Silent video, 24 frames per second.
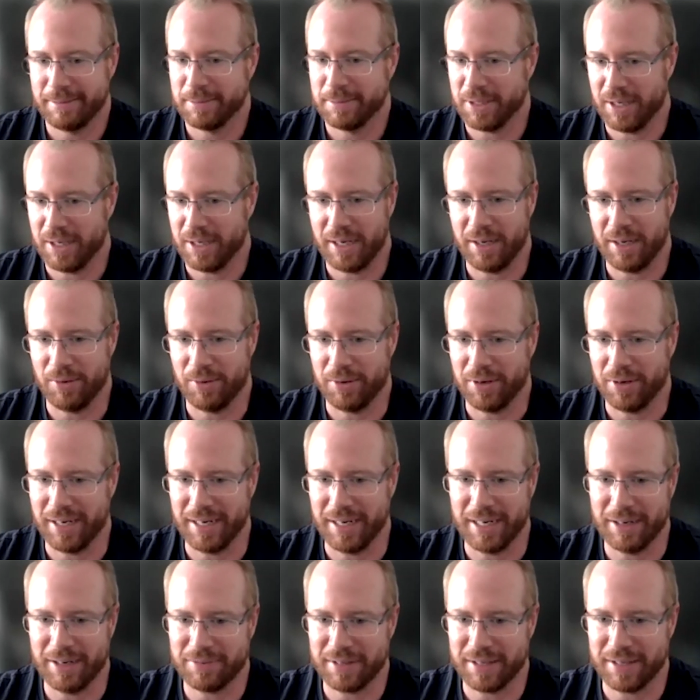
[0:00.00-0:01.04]
so how long they
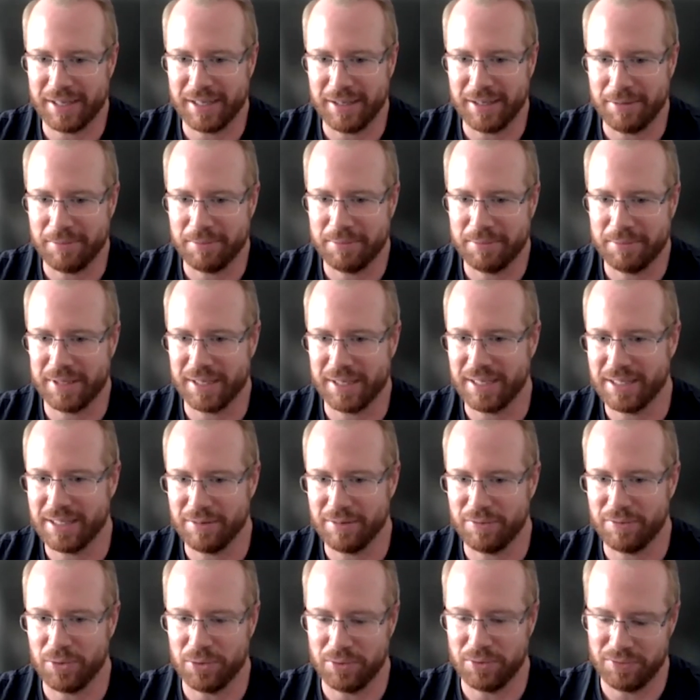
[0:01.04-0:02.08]
have to keep data
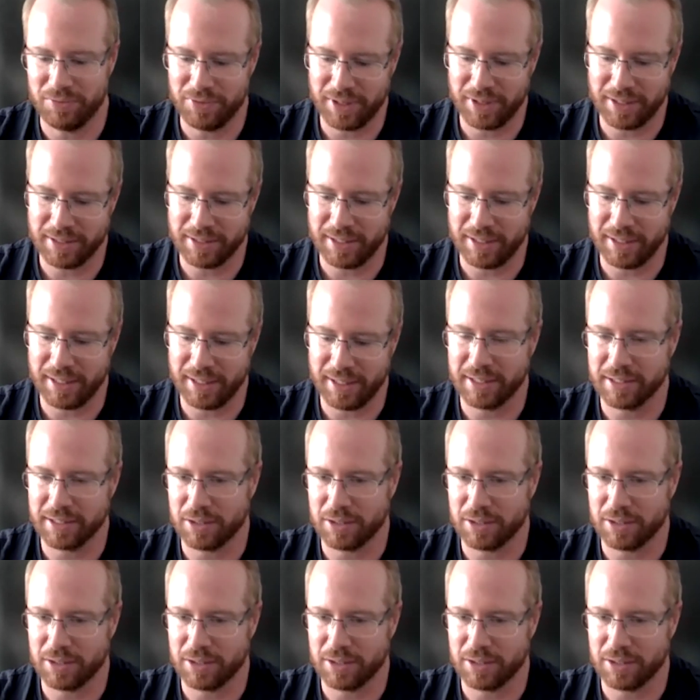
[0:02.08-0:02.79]
for and things like that.